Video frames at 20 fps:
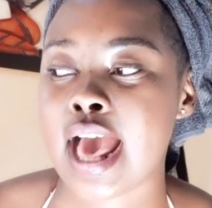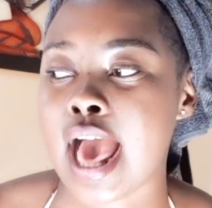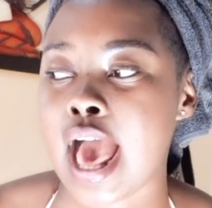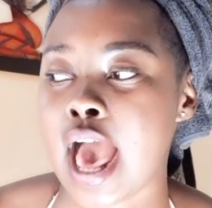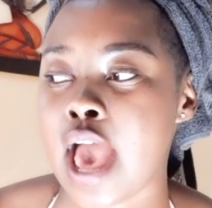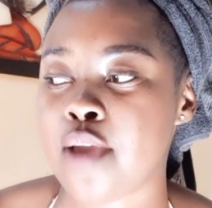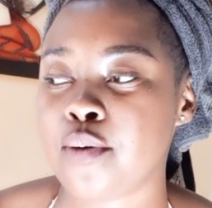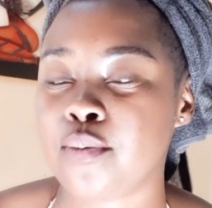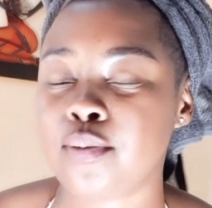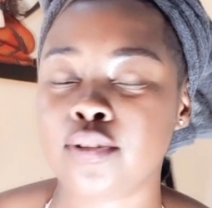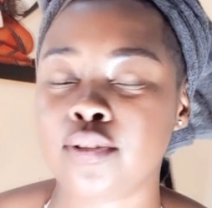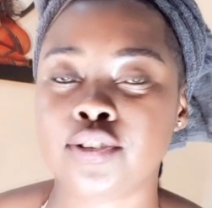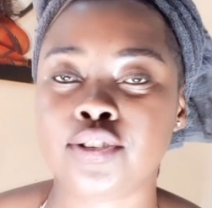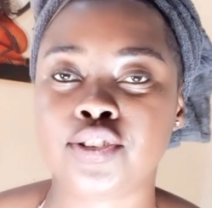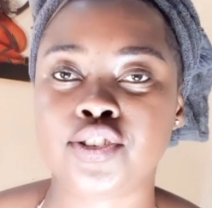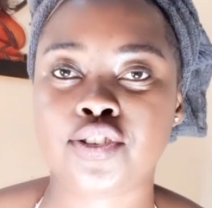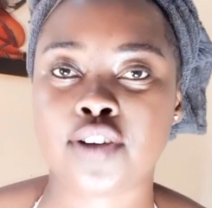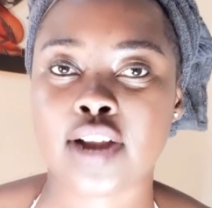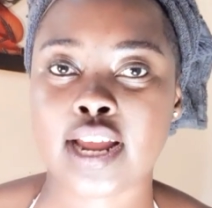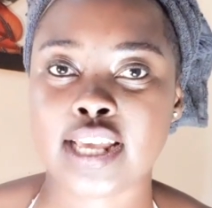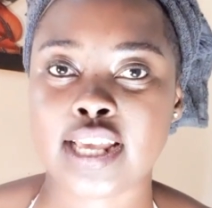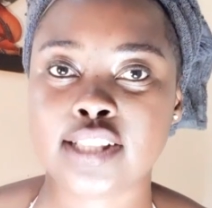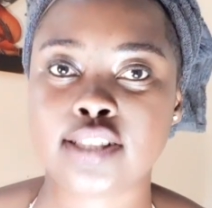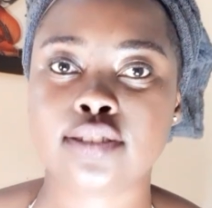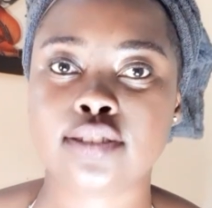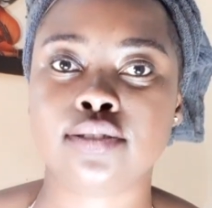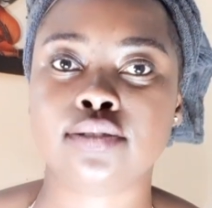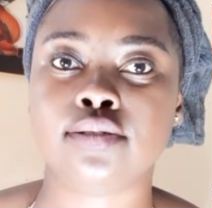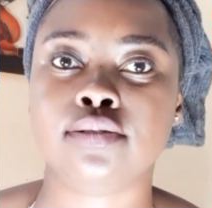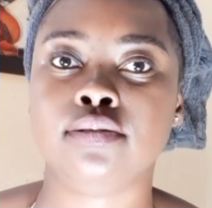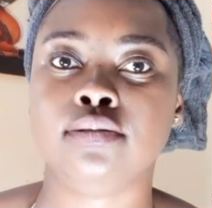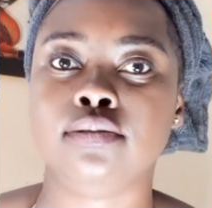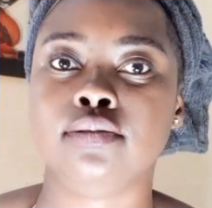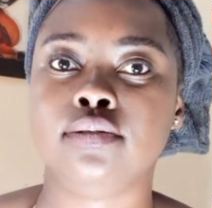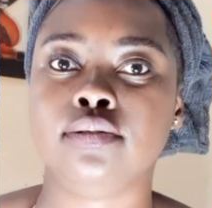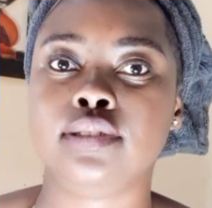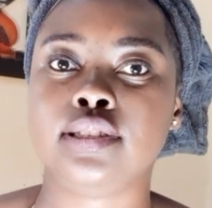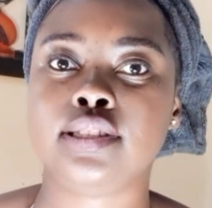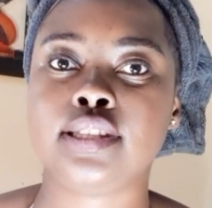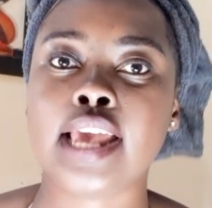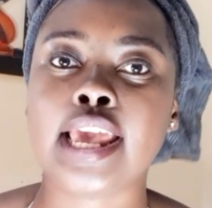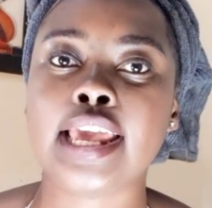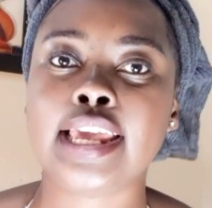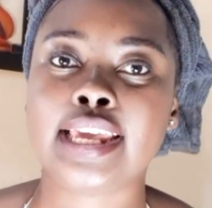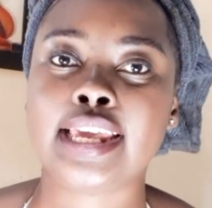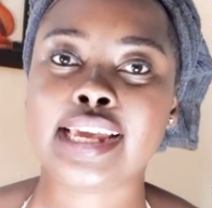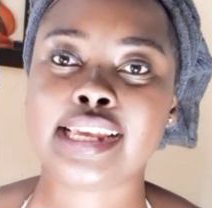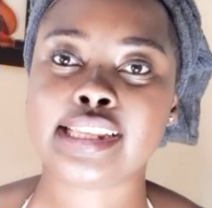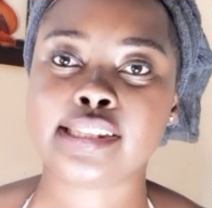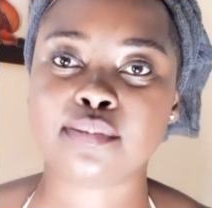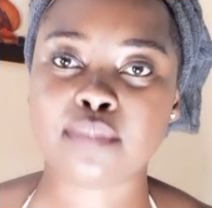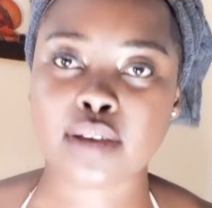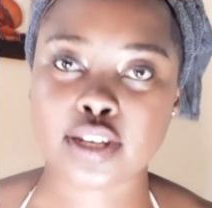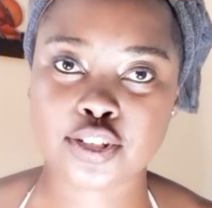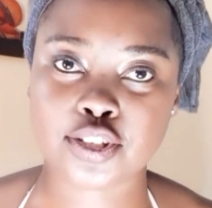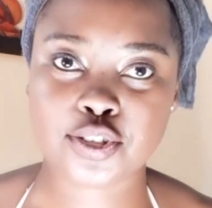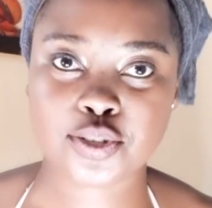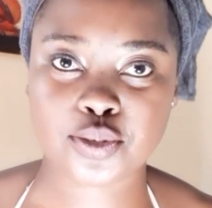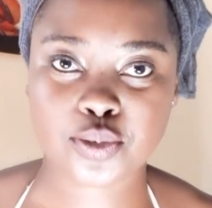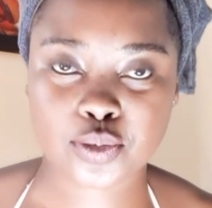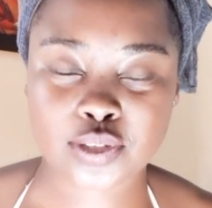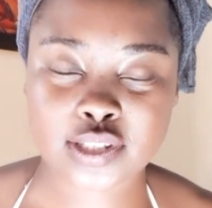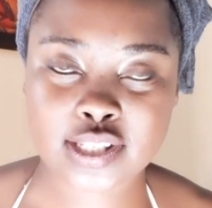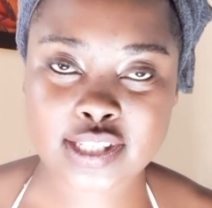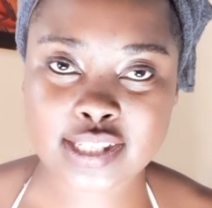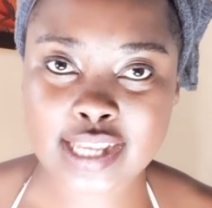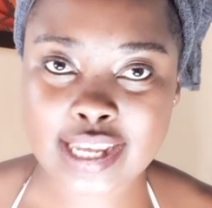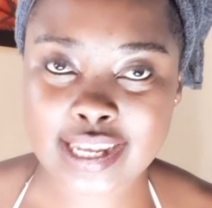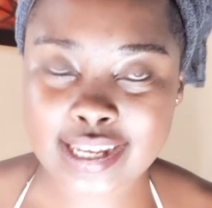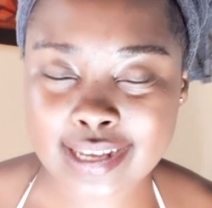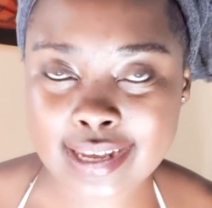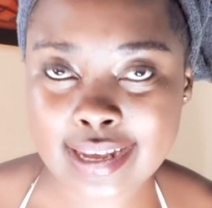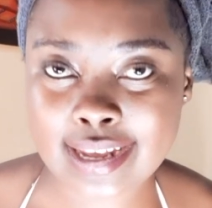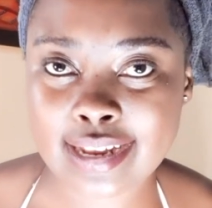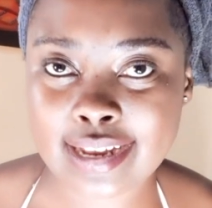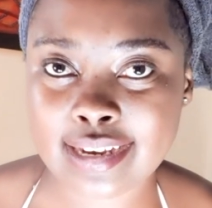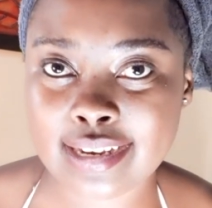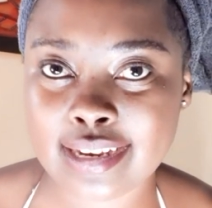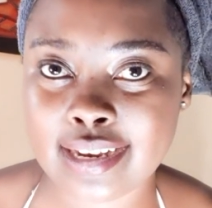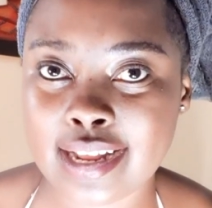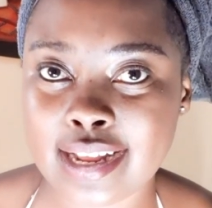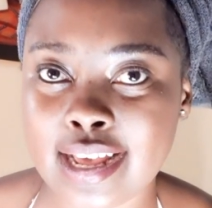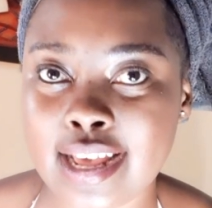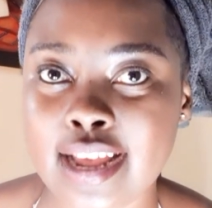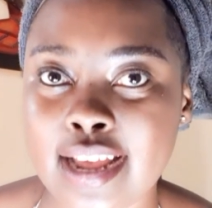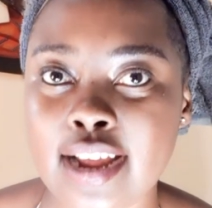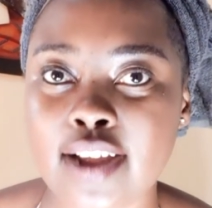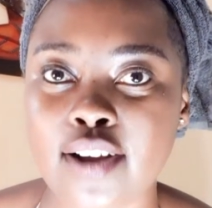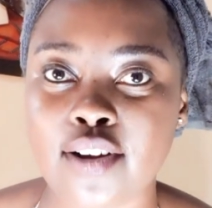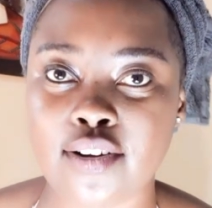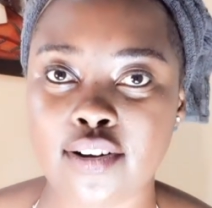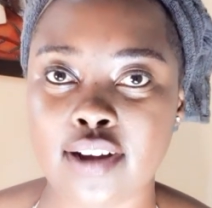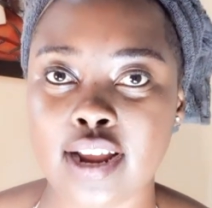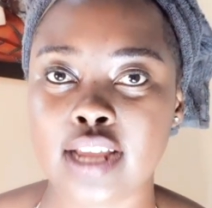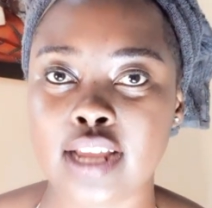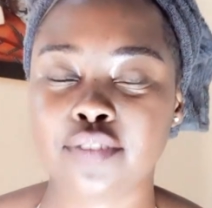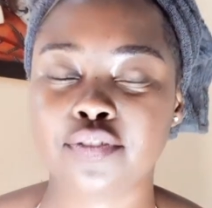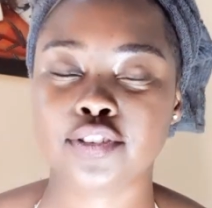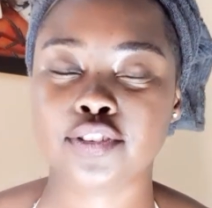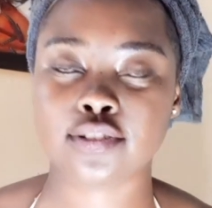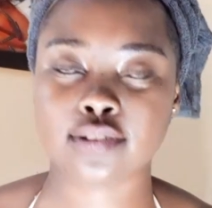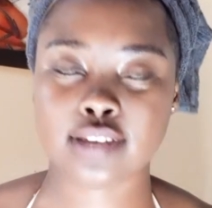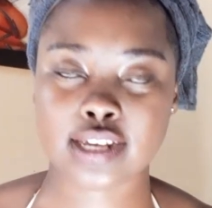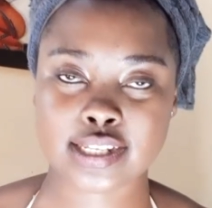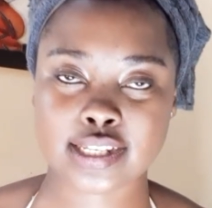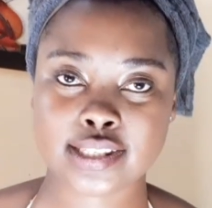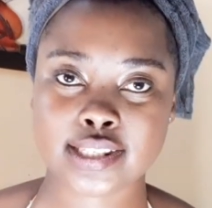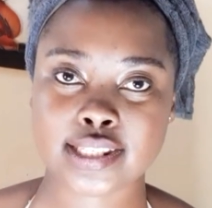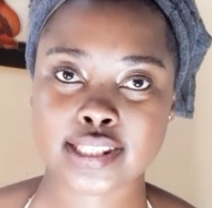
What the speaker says: I will try to take as much shots as I can, right, for you guys to